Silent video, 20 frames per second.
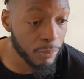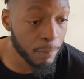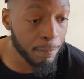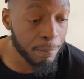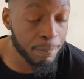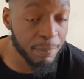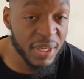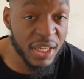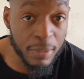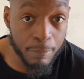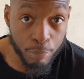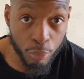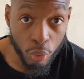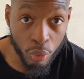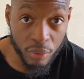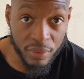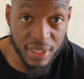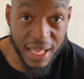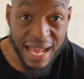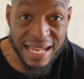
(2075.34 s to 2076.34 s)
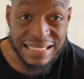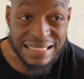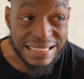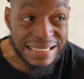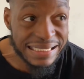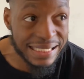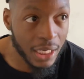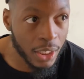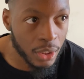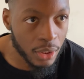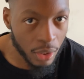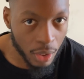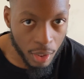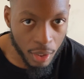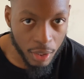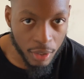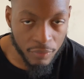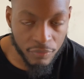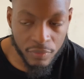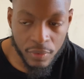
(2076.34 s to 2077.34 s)
people that he can
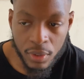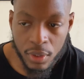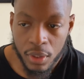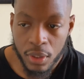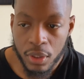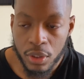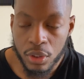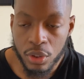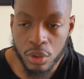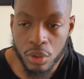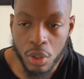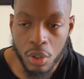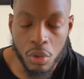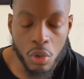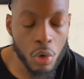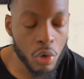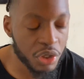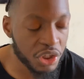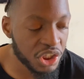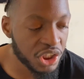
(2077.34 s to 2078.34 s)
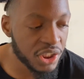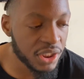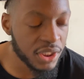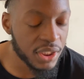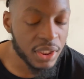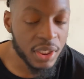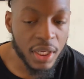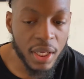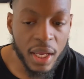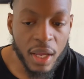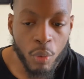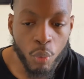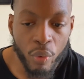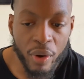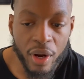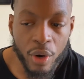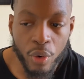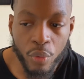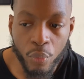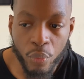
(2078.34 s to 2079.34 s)
love, you know, or she,
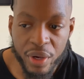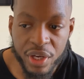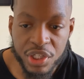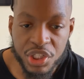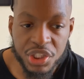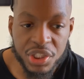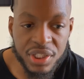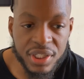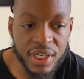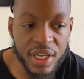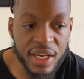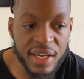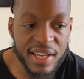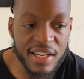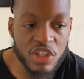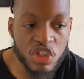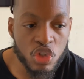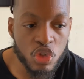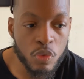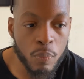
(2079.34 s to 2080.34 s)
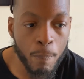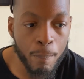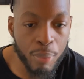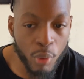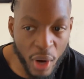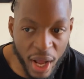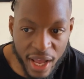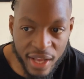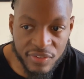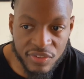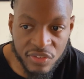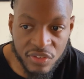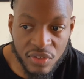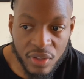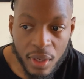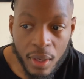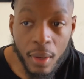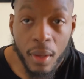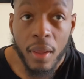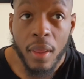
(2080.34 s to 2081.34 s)
wherewith he can express
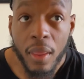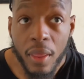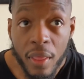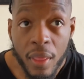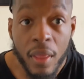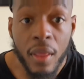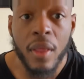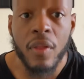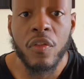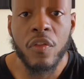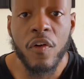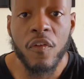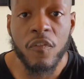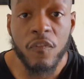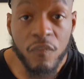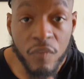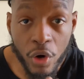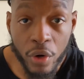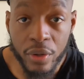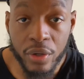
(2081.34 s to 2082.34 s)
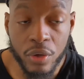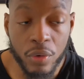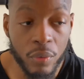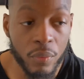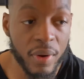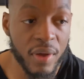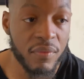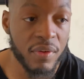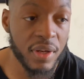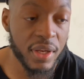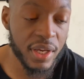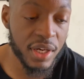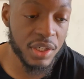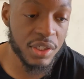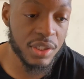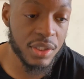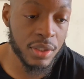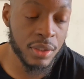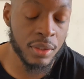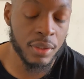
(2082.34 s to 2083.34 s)
the vertical
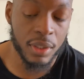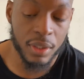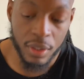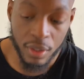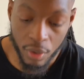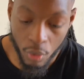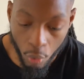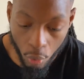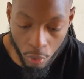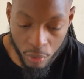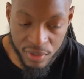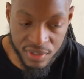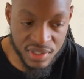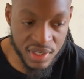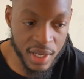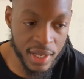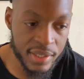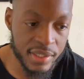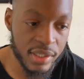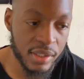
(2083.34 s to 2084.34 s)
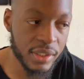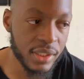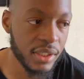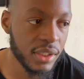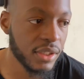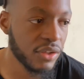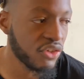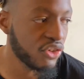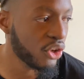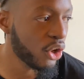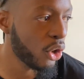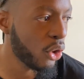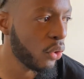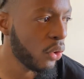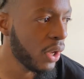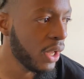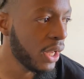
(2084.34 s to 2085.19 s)
revelation horizontally. So,